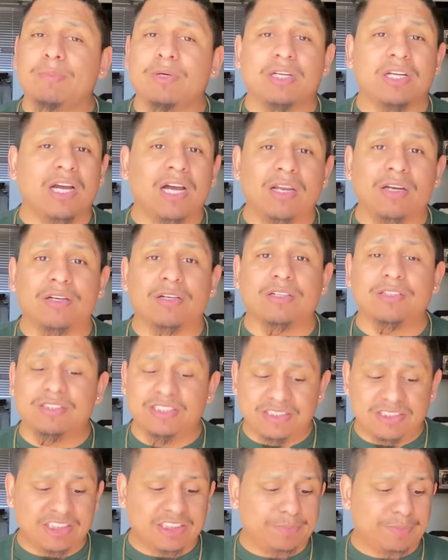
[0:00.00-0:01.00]
color.
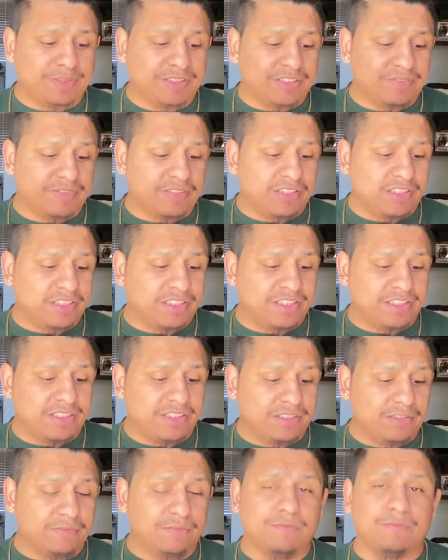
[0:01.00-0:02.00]
This is specifically,
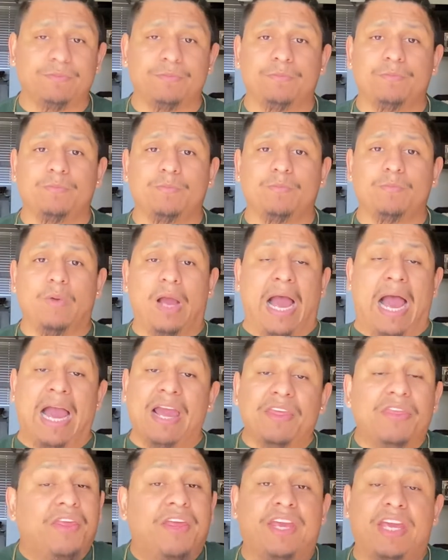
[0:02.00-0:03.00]
I
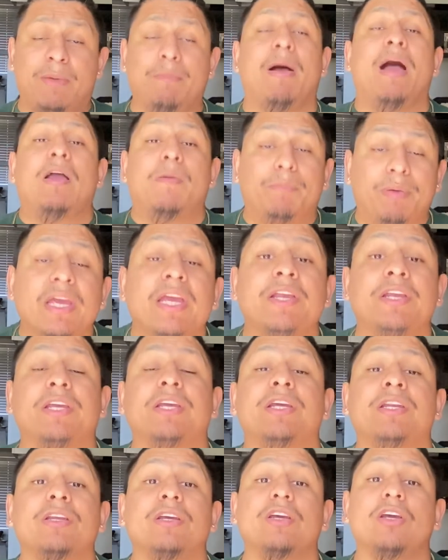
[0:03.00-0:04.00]
think, in my
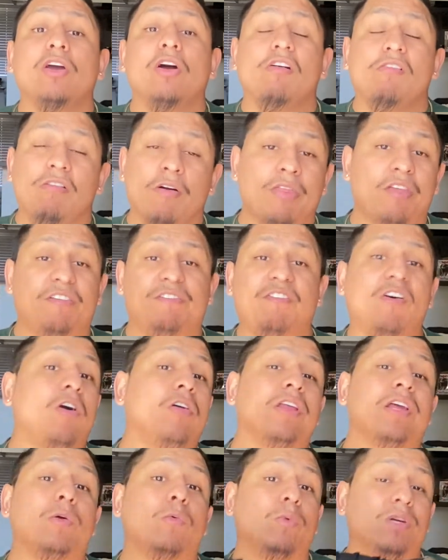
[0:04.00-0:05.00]
opinion, for the fall
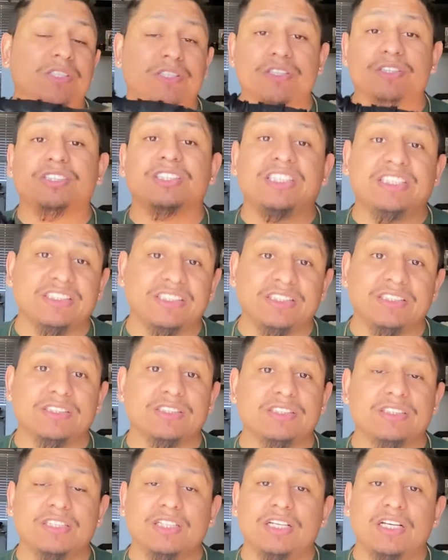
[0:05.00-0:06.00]
and winter seasons.
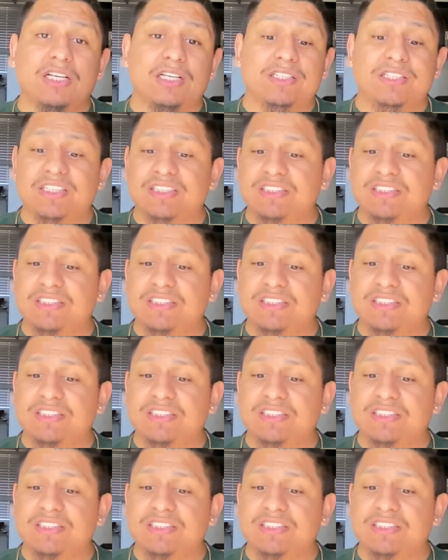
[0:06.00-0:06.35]
This